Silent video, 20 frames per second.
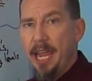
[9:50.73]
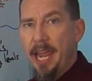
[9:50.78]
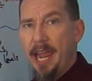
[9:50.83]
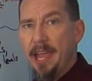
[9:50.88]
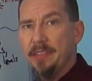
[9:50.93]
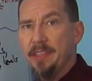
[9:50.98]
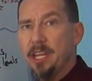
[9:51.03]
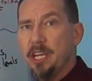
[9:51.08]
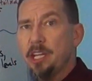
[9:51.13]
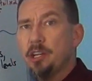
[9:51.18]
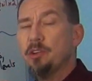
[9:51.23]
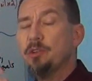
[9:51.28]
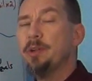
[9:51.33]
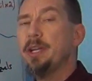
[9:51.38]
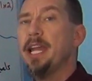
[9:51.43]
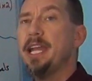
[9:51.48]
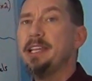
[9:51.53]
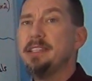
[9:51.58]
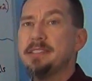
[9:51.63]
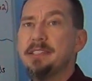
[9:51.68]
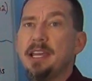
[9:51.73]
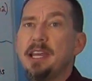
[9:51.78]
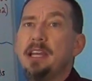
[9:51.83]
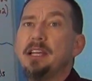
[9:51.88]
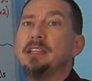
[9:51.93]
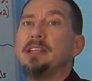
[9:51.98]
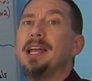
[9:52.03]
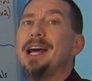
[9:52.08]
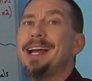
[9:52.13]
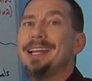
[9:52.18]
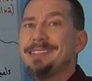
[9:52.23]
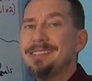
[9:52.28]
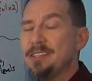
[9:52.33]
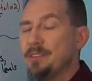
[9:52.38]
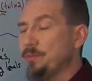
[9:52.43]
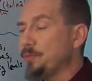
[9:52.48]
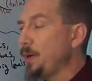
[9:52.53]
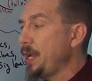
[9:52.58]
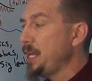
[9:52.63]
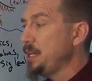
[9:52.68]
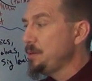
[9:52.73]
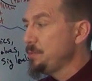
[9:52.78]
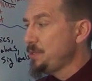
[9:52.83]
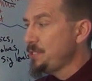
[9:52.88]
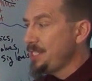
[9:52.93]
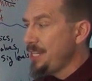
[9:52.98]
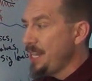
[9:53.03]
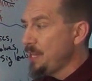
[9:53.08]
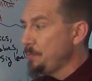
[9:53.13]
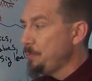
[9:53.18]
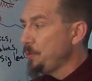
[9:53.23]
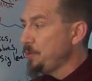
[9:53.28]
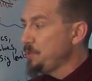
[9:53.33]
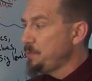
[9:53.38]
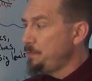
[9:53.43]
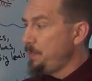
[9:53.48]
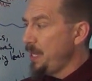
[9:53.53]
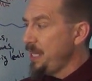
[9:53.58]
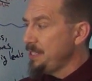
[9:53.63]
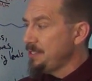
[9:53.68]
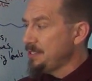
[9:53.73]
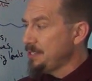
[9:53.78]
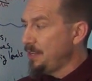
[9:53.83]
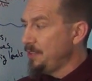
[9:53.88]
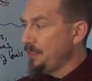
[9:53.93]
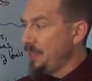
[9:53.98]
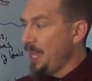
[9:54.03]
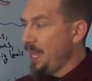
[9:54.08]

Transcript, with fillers: and then it creates lots of random samples based on